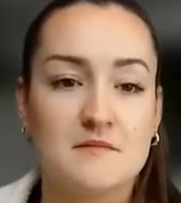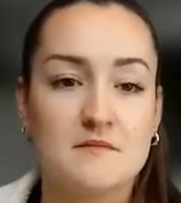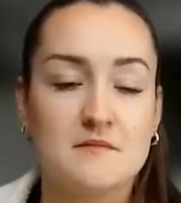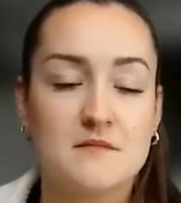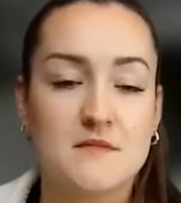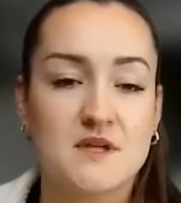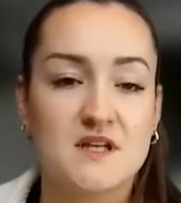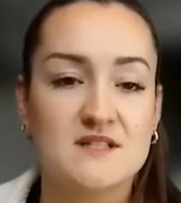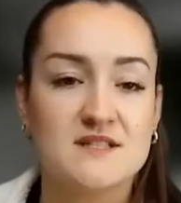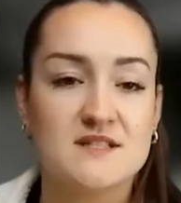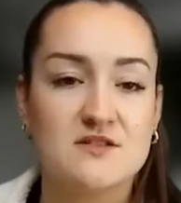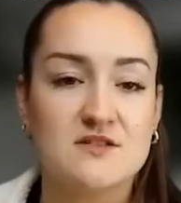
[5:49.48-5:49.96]

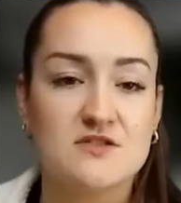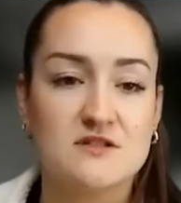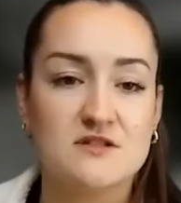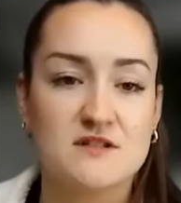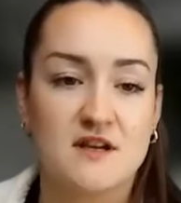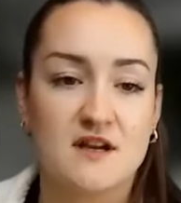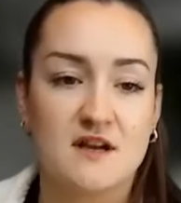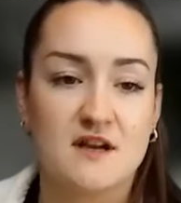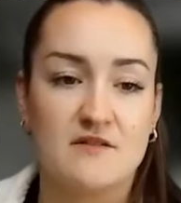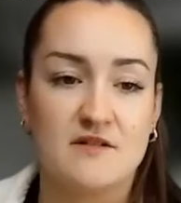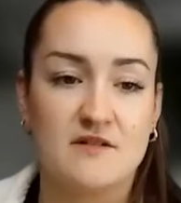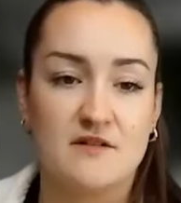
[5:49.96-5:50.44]
That's interesting.
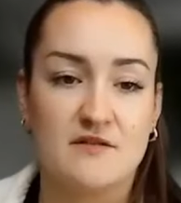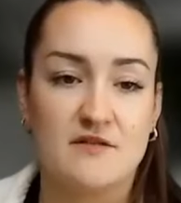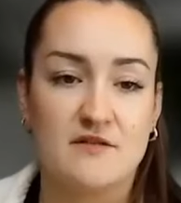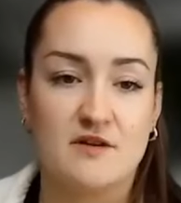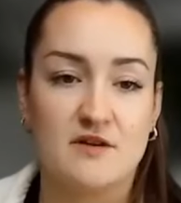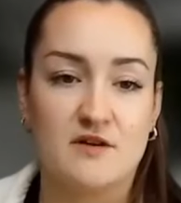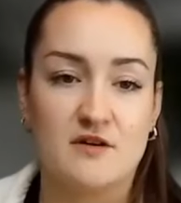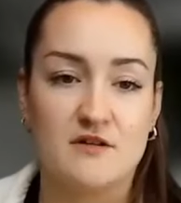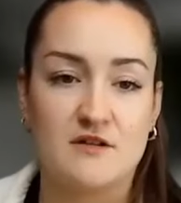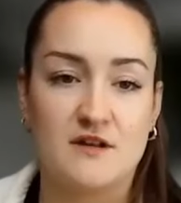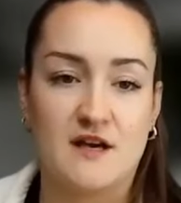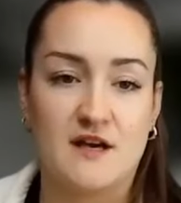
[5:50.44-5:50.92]
I've never
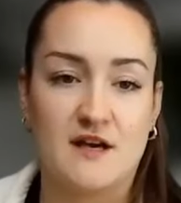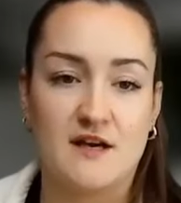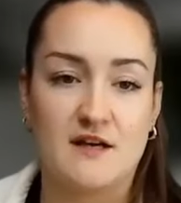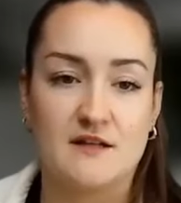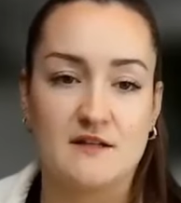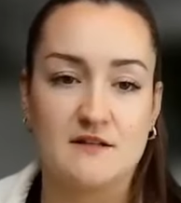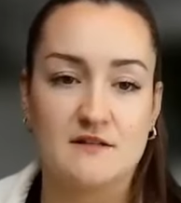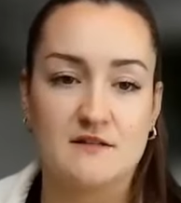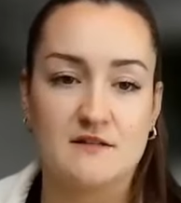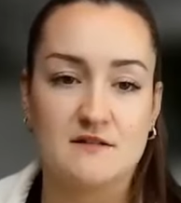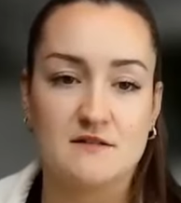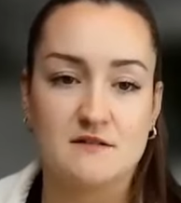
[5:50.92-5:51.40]
heard that.
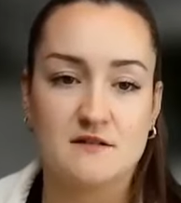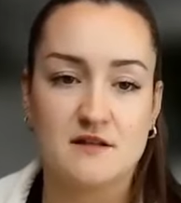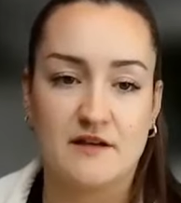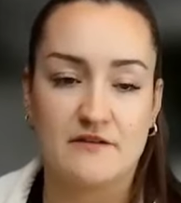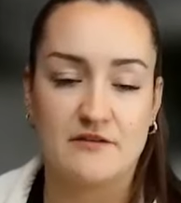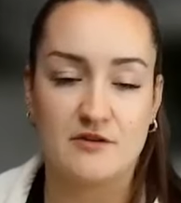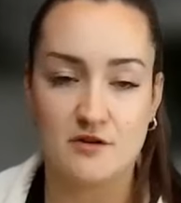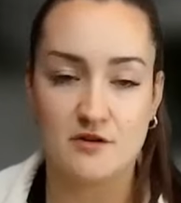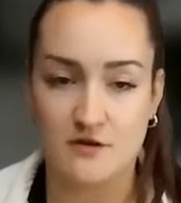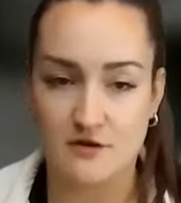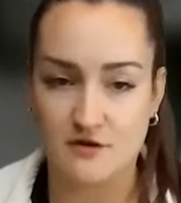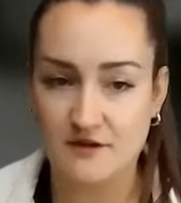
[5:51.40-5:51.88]
Have
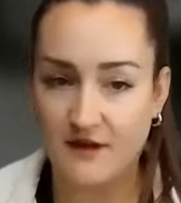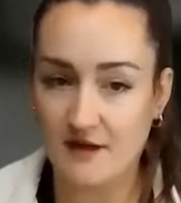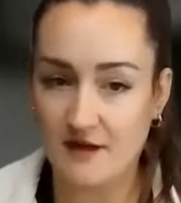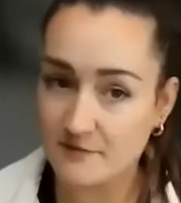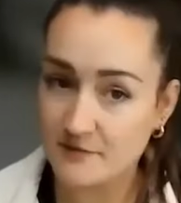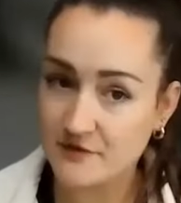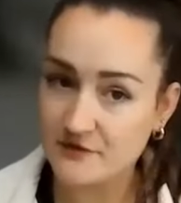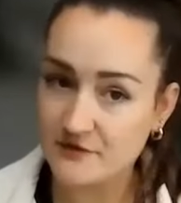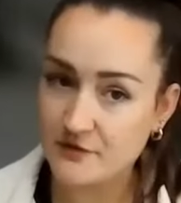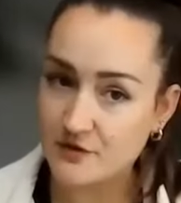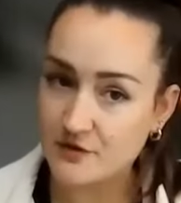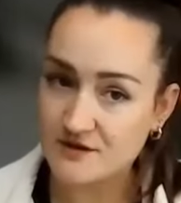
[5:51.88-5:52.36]
you heard that
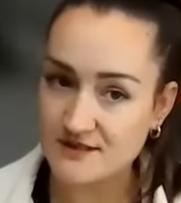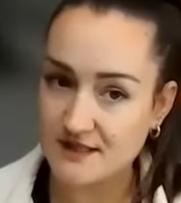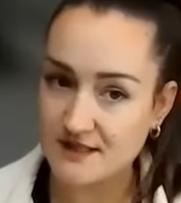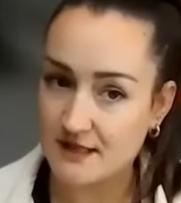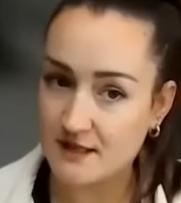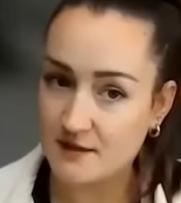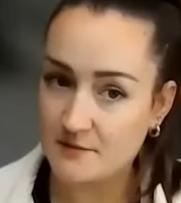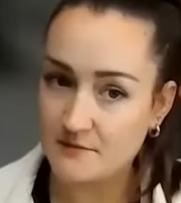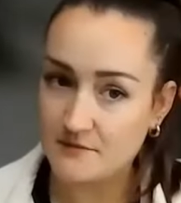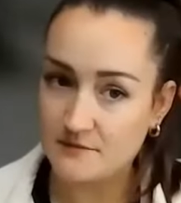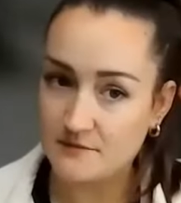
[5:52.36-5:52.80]
before, Sam?